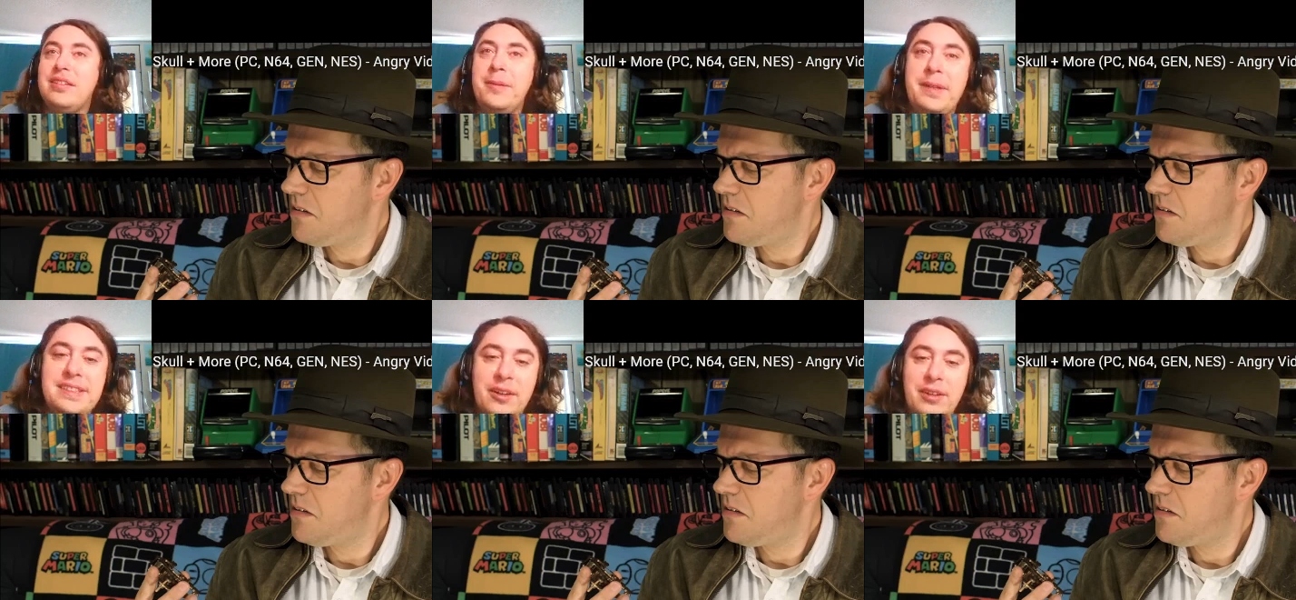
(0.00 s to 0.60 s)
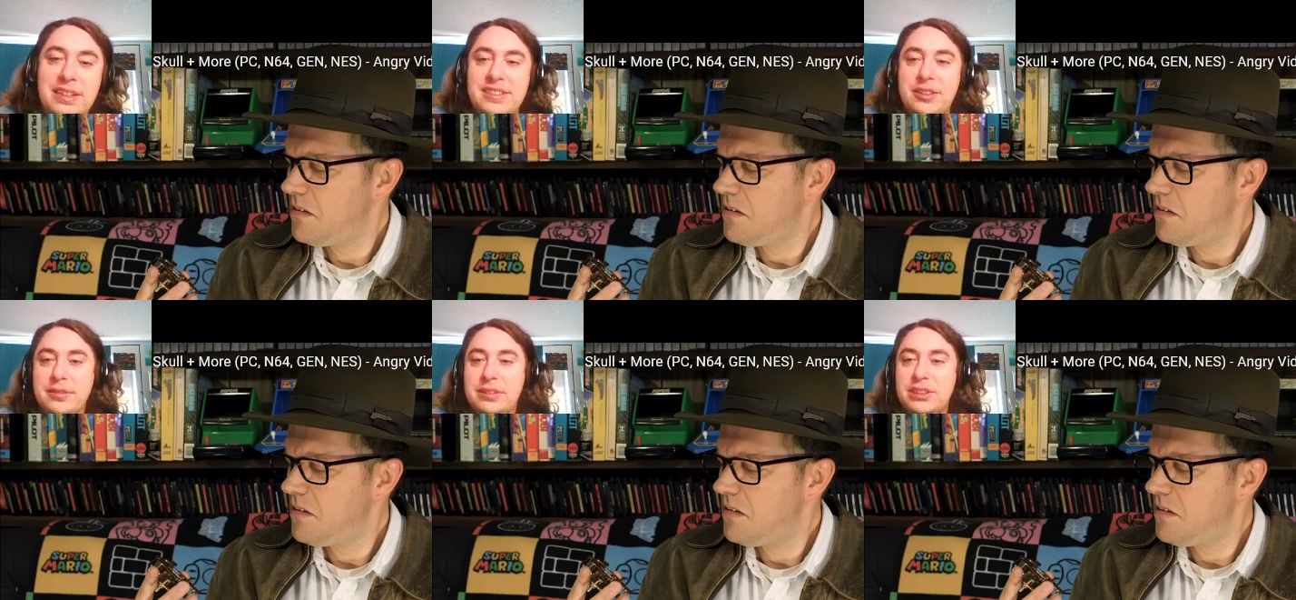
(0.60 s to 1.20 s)
Speaker 1: DVDs nowadays
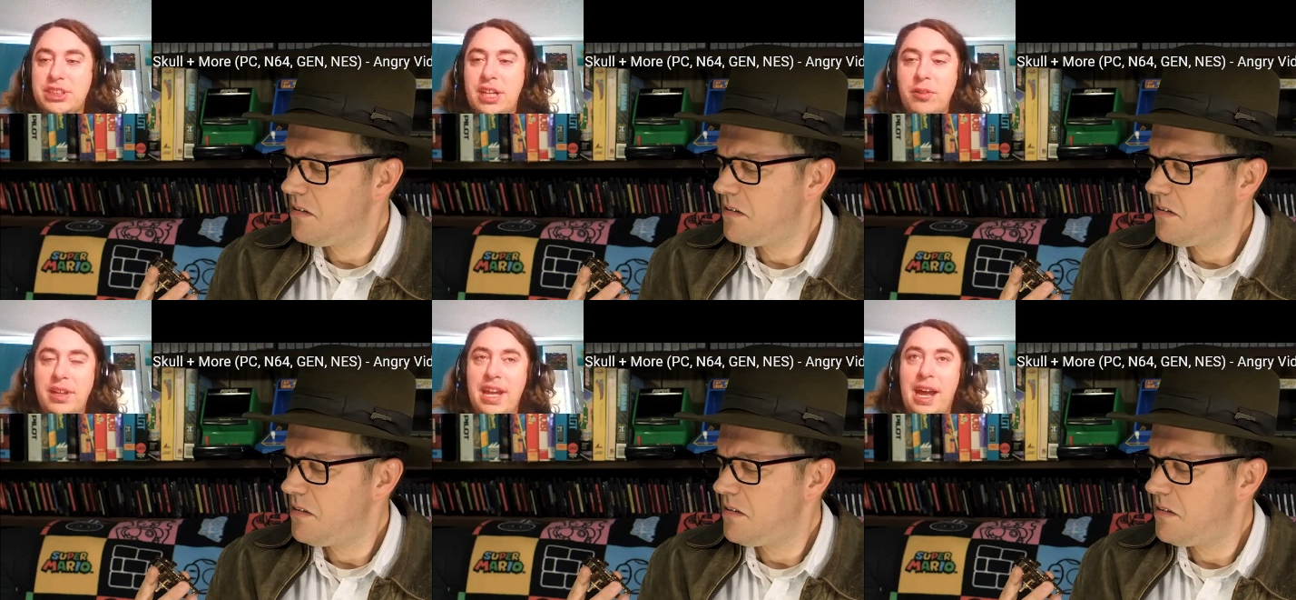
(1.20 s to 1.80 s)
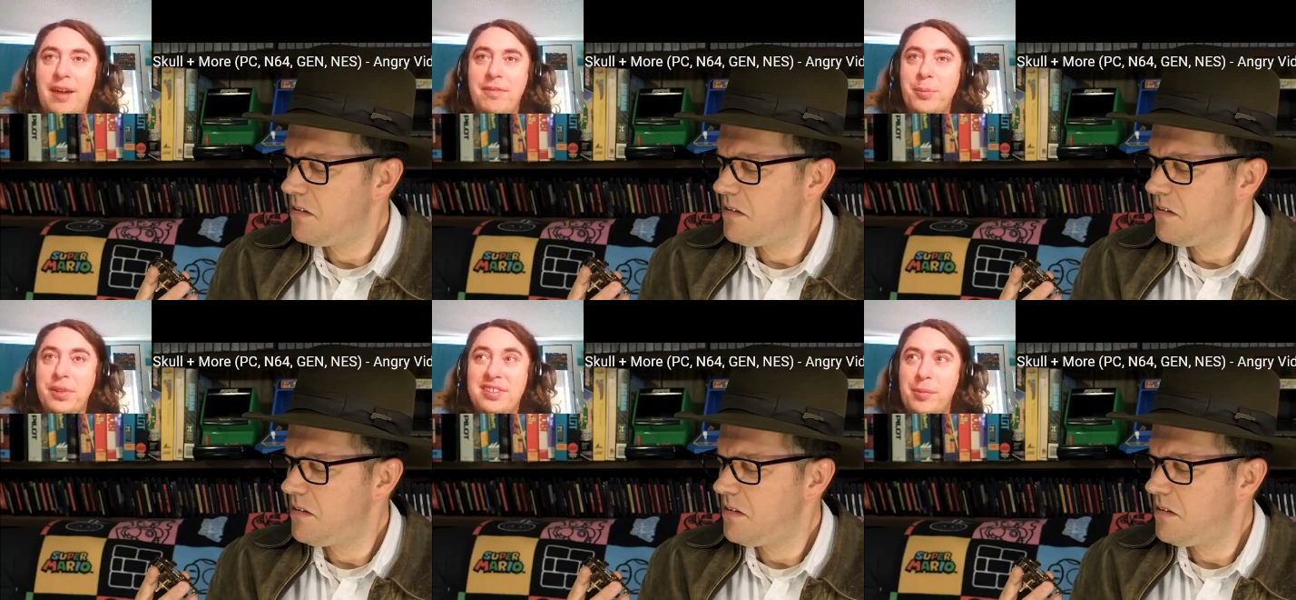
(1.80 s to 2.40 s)
still generally have
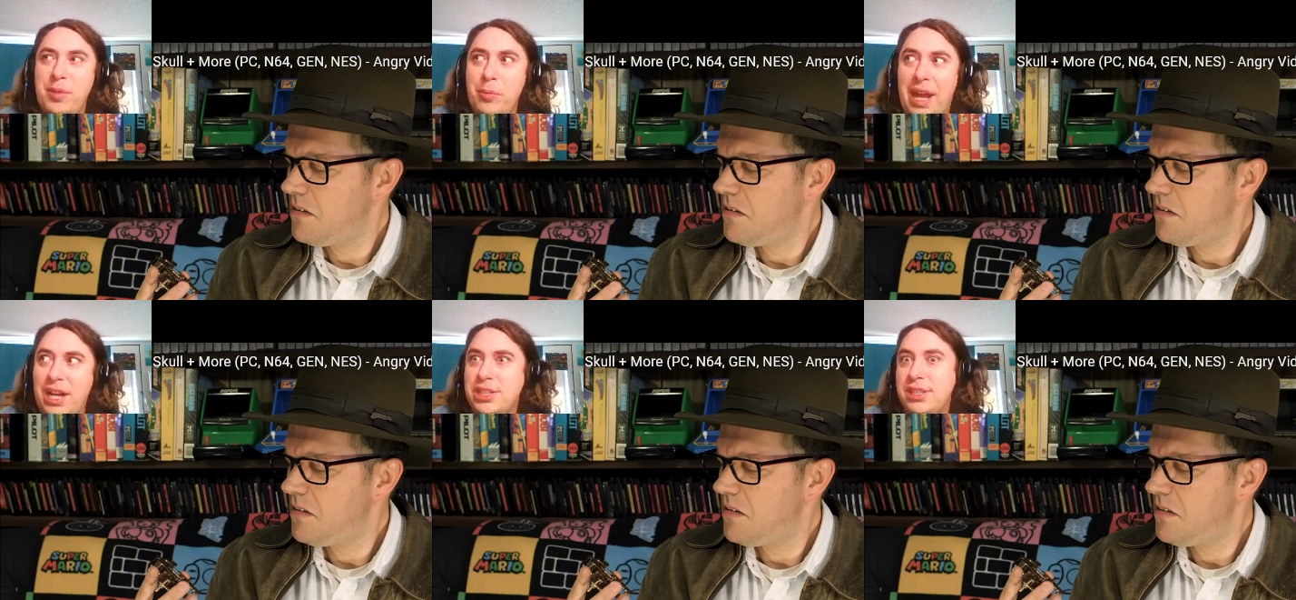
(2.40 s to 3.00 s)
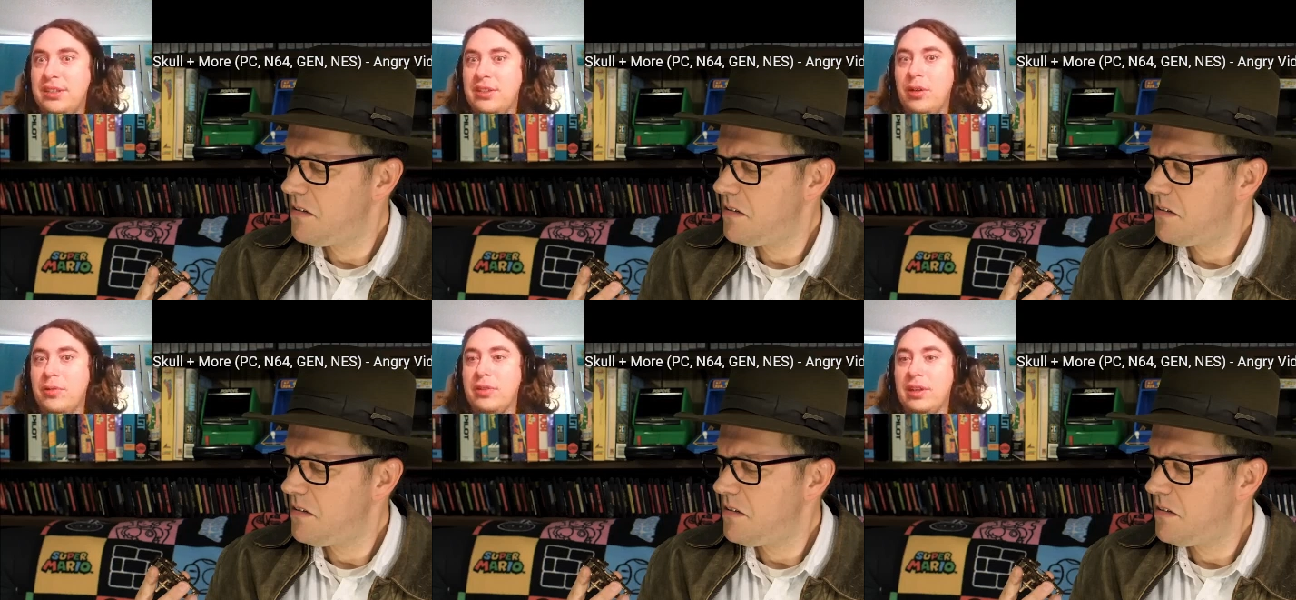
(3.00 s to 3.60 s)
them, but some of them actually
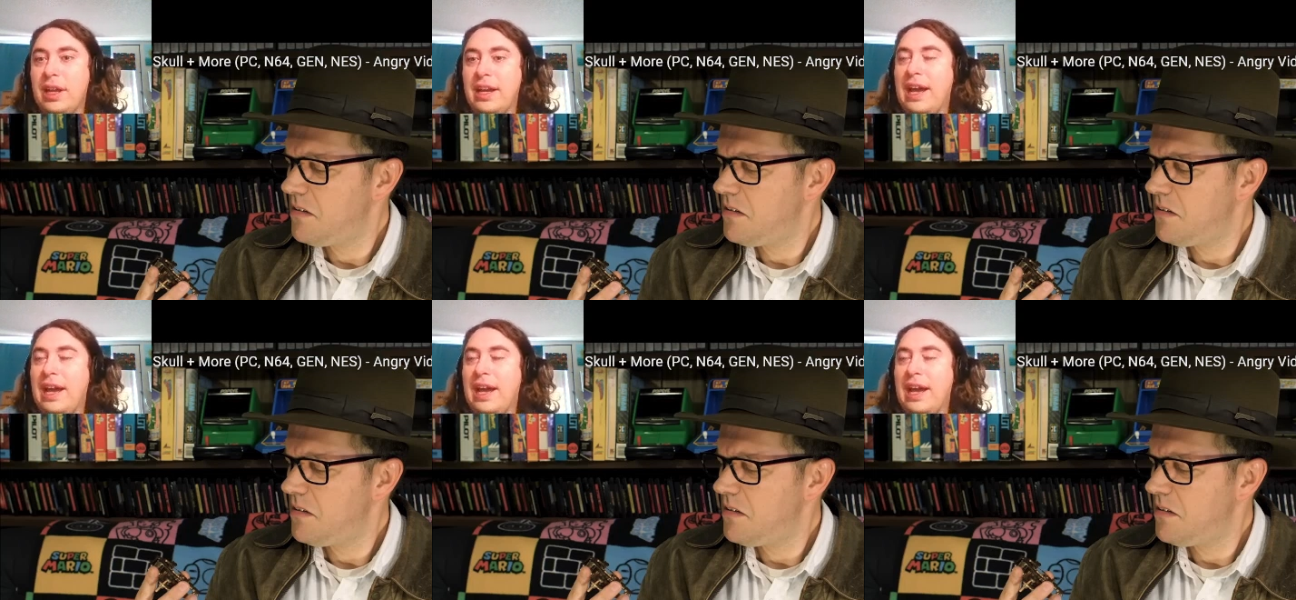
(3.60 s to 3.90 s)
don't. Like,